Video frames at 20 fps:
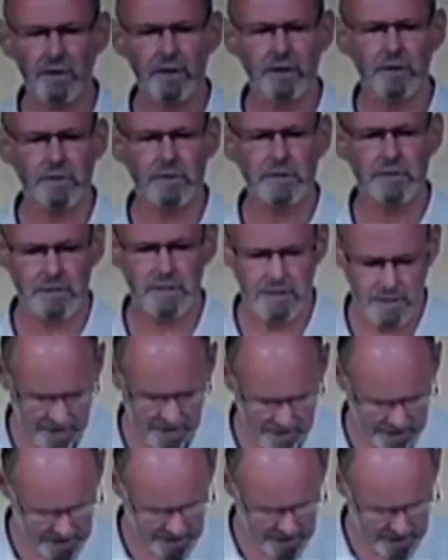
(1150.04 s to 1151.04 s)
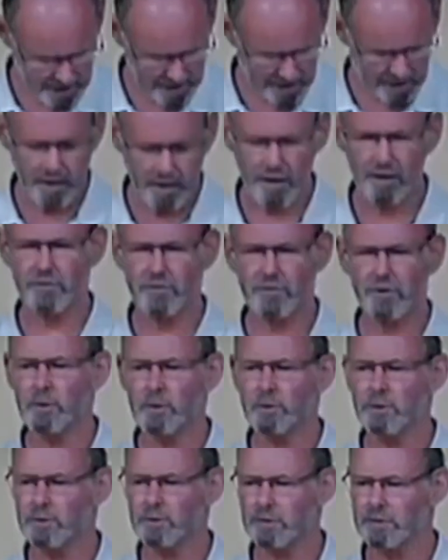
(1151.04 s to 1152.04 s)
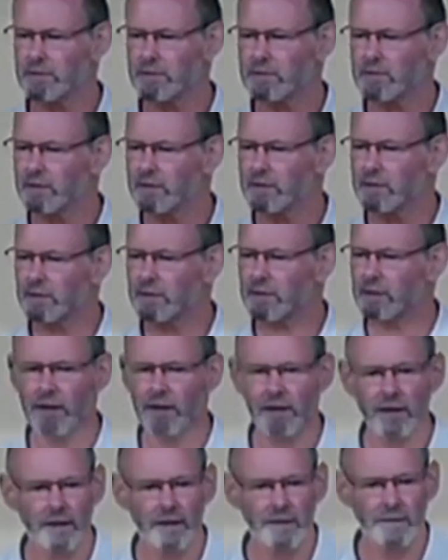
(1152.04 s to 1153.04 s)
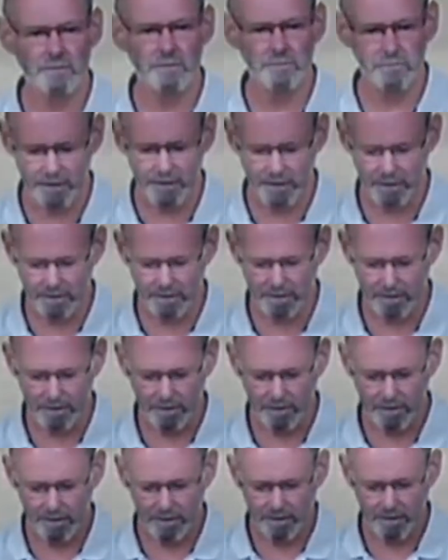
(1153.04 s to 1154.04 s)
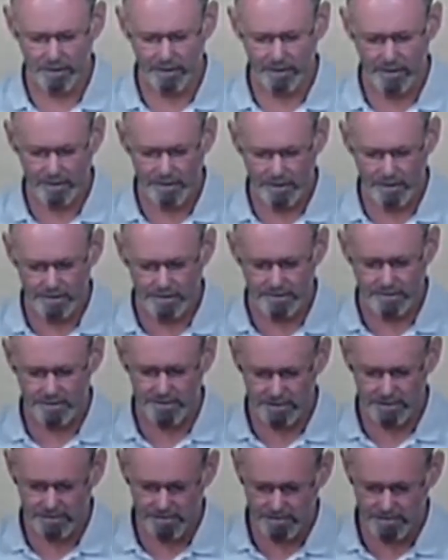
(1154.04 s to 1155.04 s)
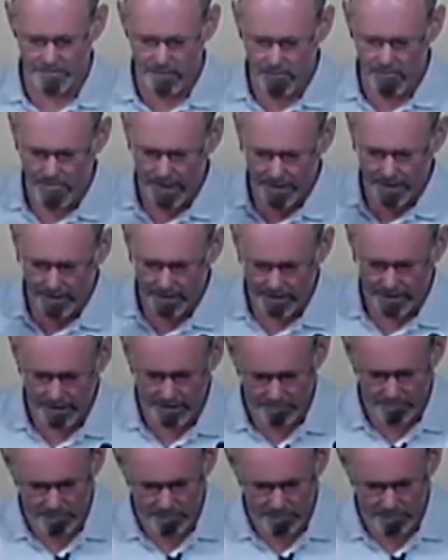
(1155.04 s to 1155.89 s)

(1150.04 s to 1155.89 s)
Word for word: individually and, and of course, collectively. As, as uh,